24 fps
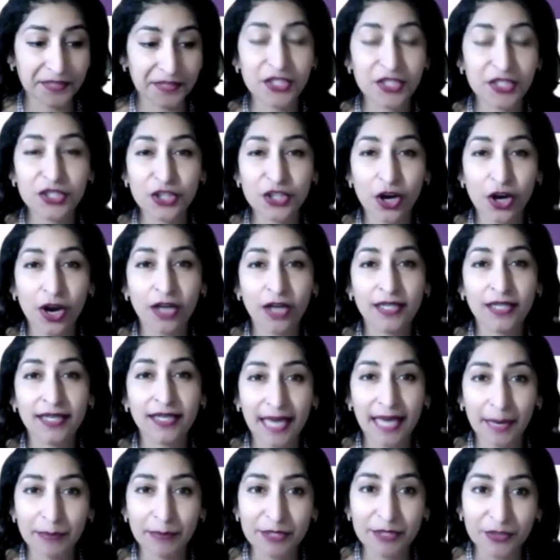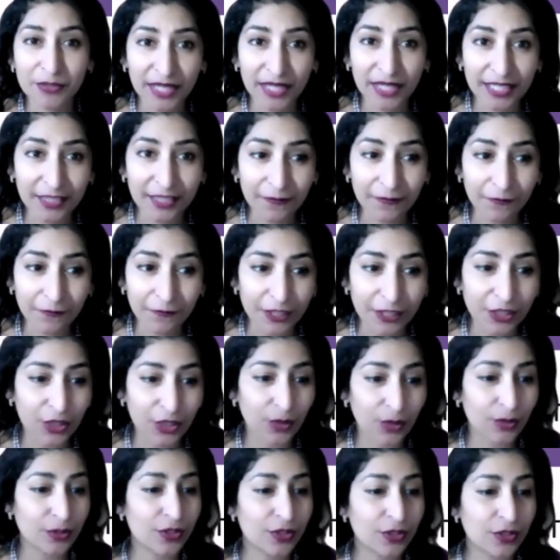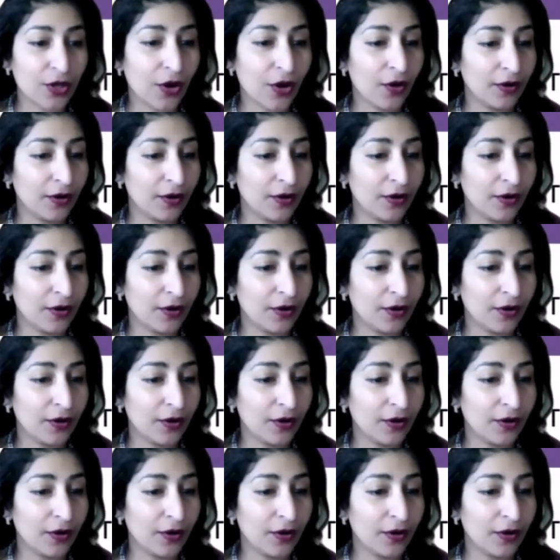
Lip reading: short, captivating videos